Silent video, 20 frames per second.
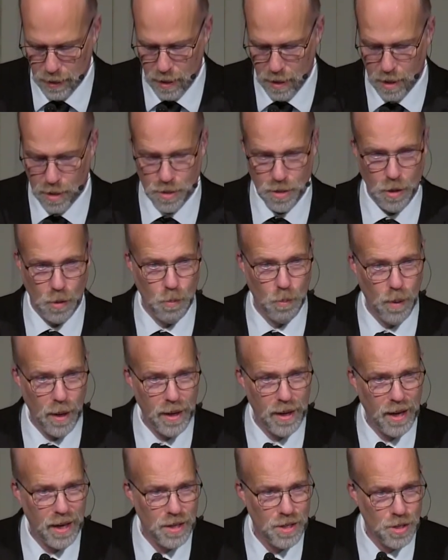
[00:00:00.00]
So what
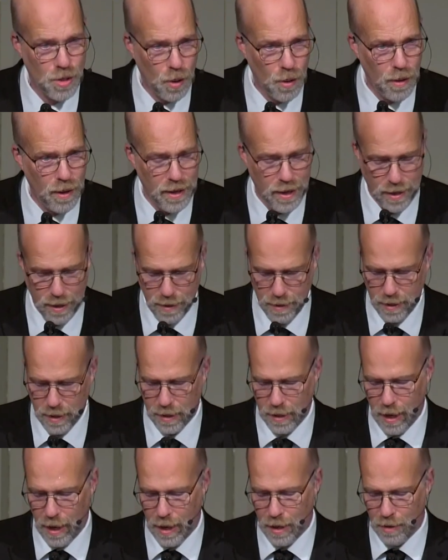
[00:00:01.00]
a joy.
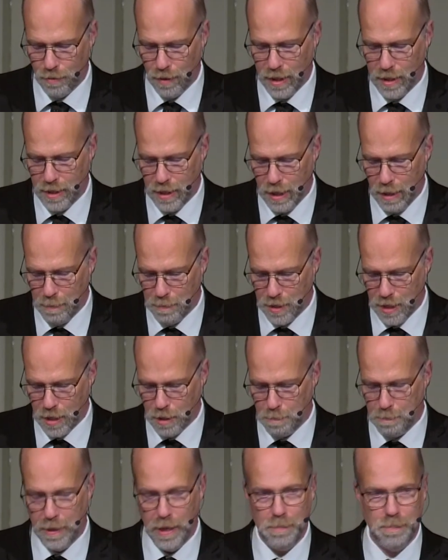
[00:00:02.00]
God redeems his
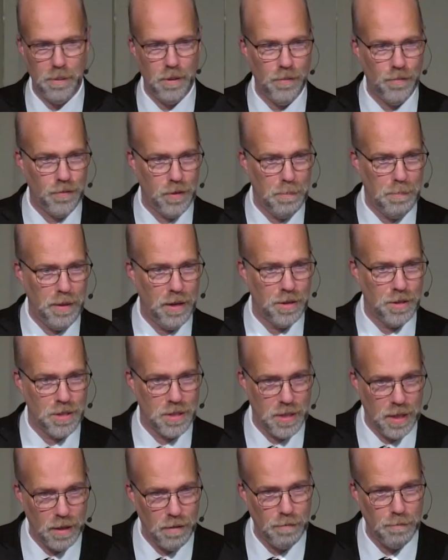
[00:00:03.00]
people from their
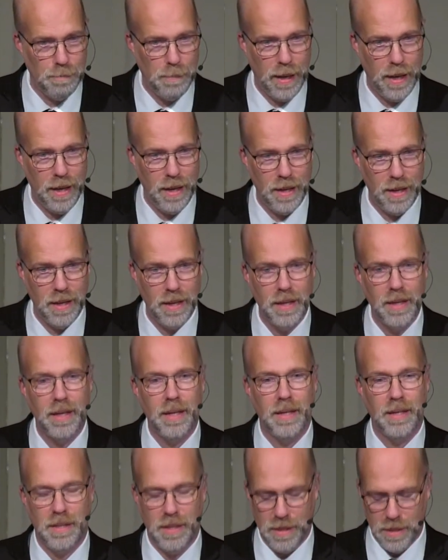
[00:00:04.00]
self-made
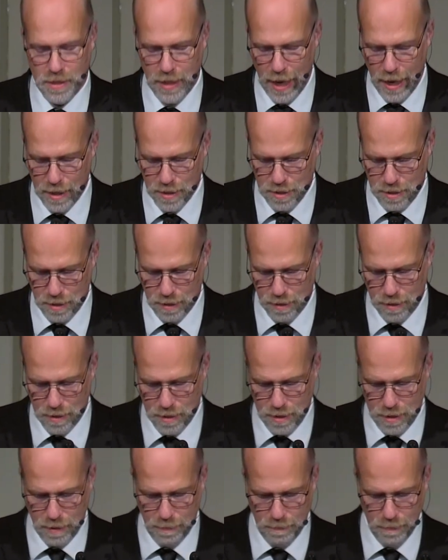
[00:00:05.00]

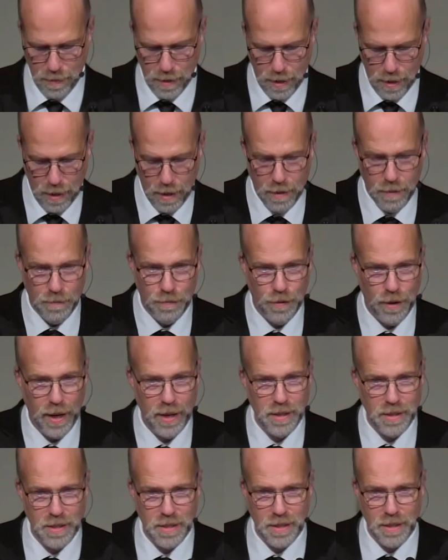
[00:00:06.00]
disasters.
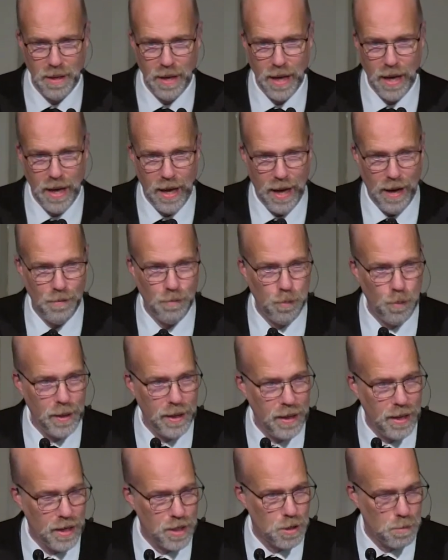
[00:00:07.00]
Friends, have we
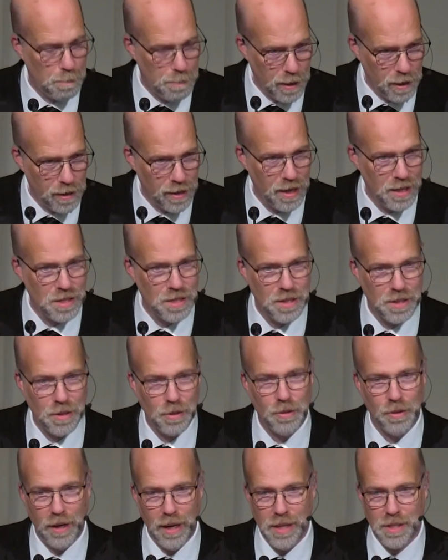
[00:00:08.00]
experienced the
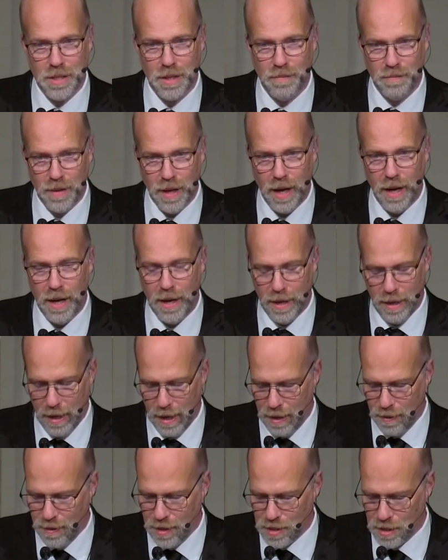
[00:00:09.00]
grace of God
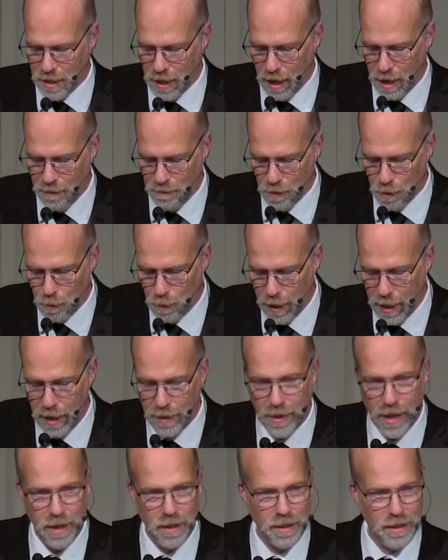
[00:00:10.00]
in this kind of a way
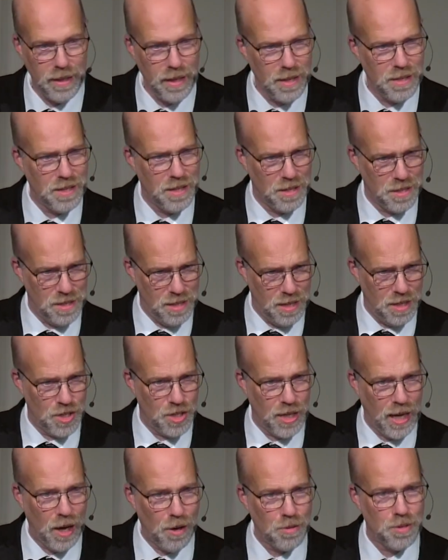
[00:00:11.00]
that leads us to
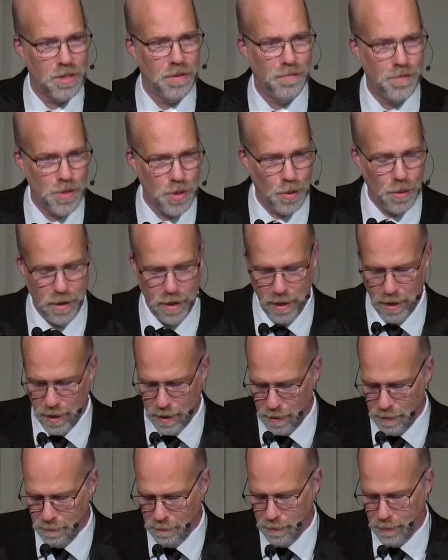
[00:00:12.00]
shouts of joy
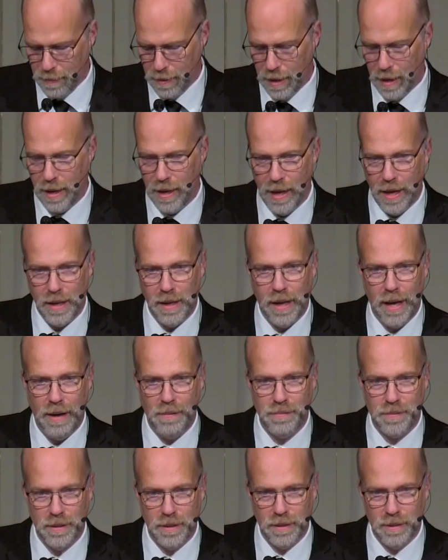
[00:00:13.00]
and
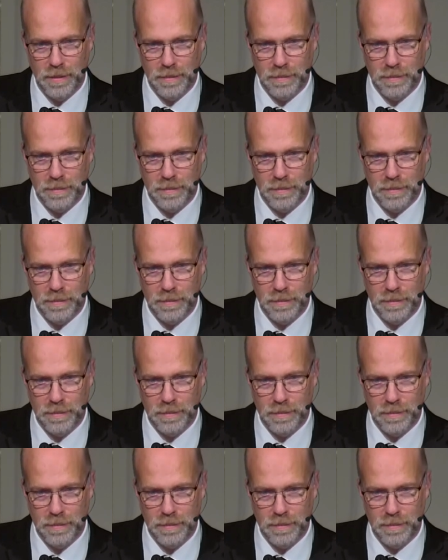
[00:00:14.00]
laughter?